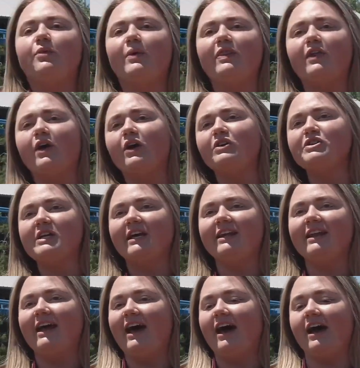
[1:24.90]
with Hurricane
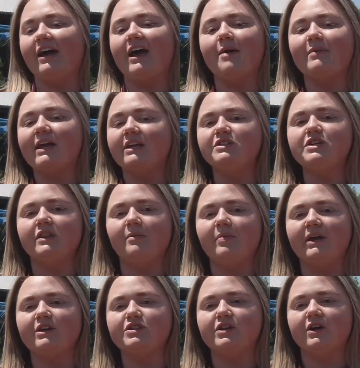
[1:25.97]
uh, coming into the
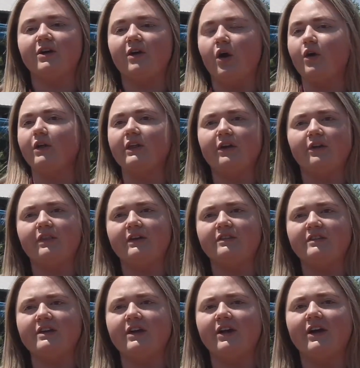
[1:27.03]
picture earlier
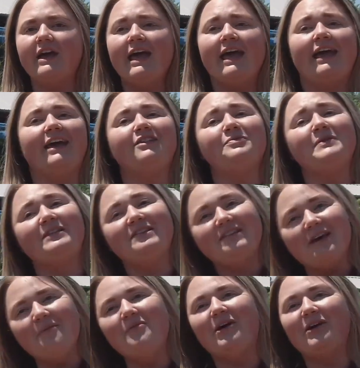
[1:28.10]
this year, it's been
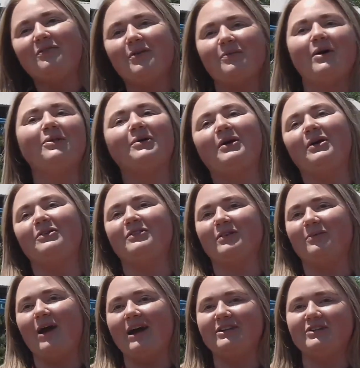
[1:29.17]
somewhat of a roller coaster
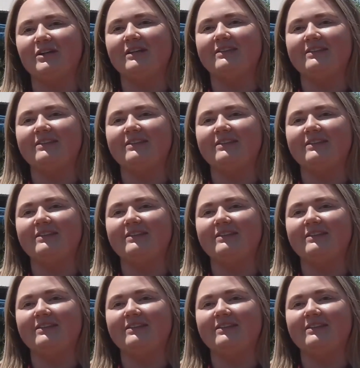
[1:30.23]
ride, you could